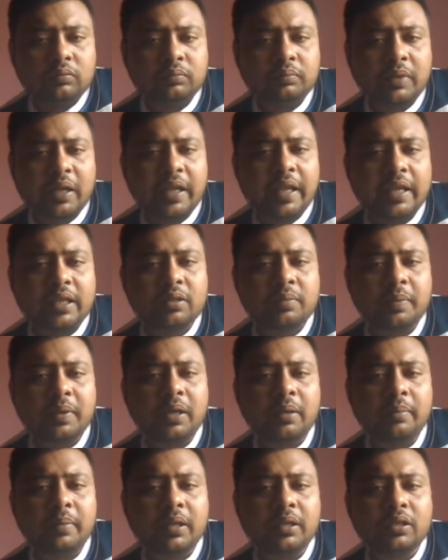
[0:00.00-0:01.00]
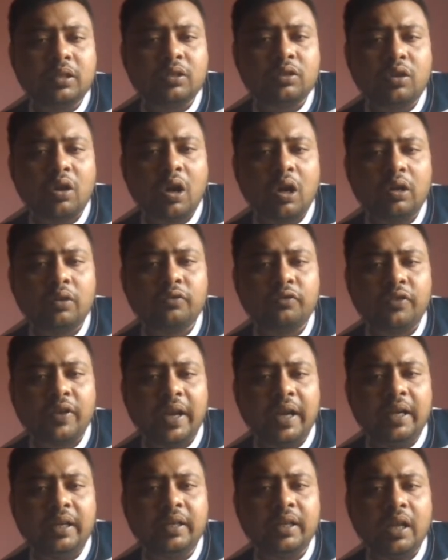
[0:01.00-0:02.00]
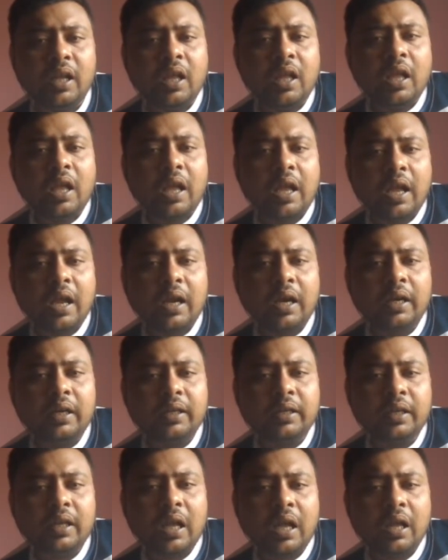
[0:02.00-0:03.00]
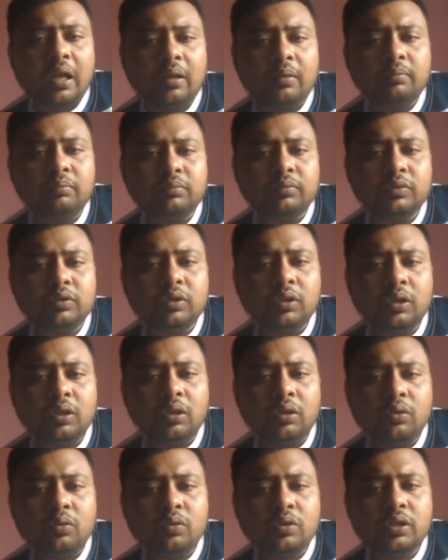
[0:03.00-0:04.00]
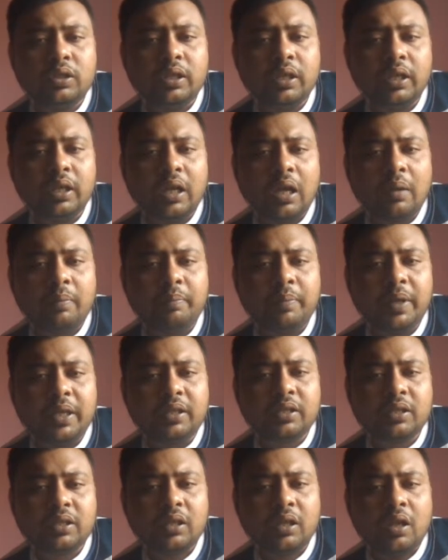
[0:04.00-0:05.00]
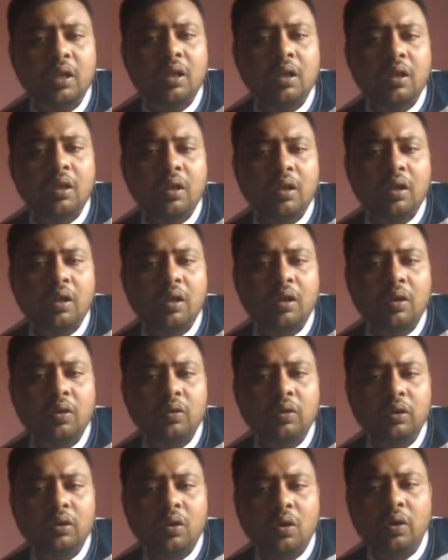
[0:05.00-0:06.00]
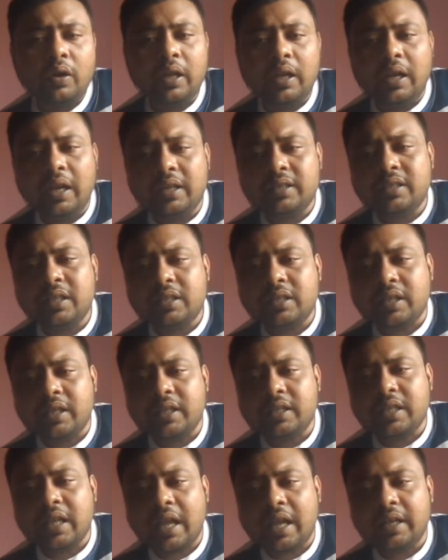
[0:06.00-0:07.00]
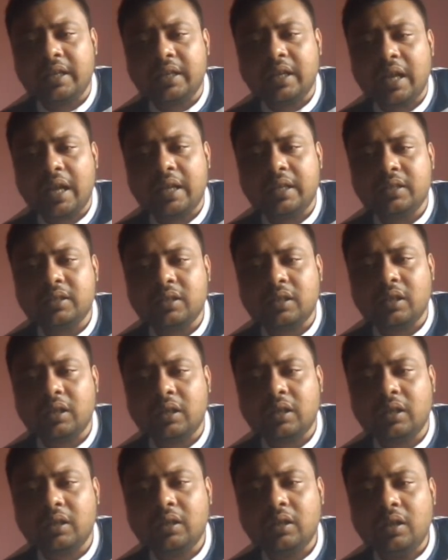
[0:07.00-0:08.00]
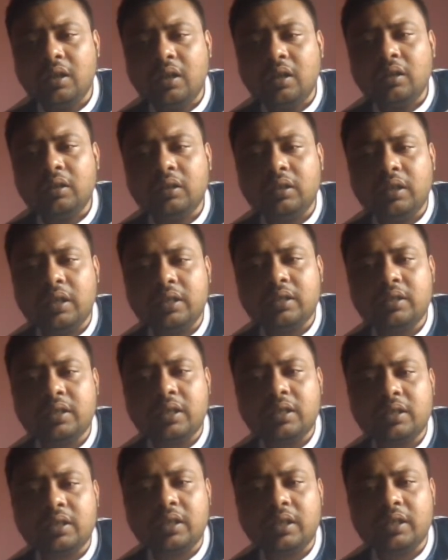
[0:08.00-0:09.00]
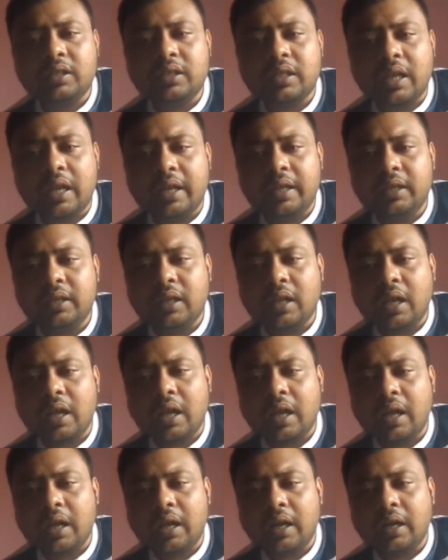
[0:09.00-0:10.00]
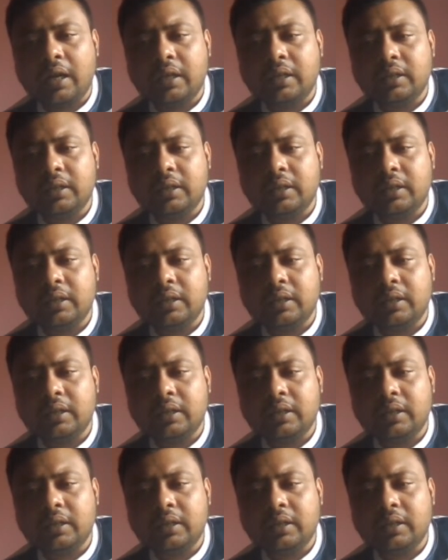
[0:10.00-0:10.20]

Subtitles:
my experiment got failed, and losing a piece. Okay, let's just resign, guys. Let's just resign and